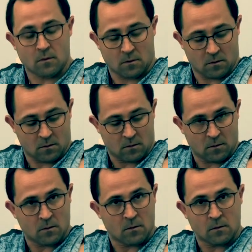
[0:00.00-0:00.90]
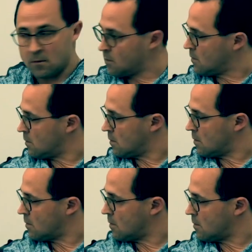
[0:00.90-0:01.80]

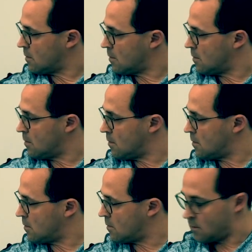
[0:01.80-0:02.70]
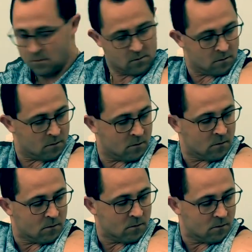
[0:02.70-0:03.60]

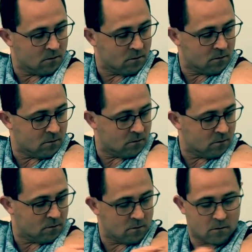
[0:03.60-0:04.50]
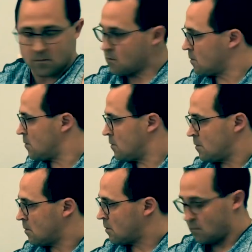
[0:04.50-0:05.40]

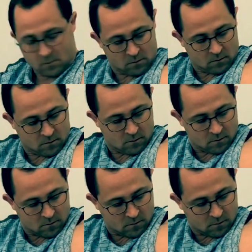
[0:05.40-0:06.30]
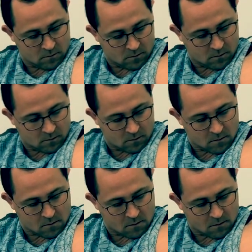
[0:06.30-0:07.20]

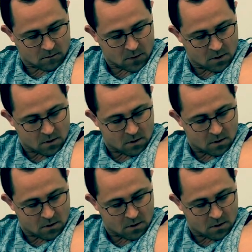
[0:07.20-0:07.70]
[no speech]